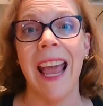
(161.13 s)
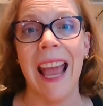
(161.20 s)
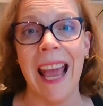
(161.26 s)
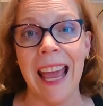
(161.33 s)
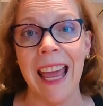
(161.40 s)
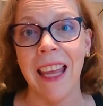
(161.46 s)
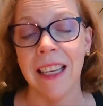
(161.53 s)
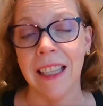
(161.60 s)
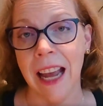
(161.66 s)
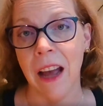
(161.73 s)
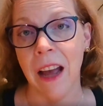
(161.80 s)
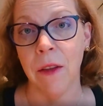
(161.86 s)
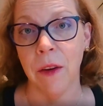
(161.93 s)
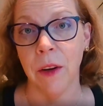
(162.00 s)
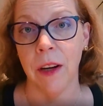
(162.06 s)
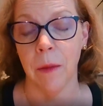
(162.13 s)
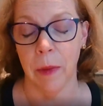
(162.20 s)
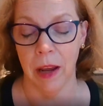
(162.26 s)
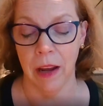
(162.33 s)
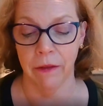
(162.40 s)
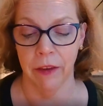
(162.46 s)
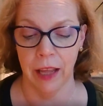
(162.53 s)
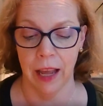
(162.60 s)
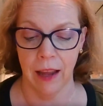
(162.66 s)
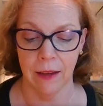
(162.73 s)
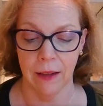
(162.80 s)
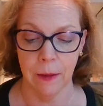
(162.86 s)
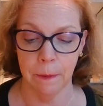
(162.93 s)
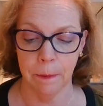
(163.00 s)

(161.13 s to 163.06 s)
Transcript: and how they're going to pay for that.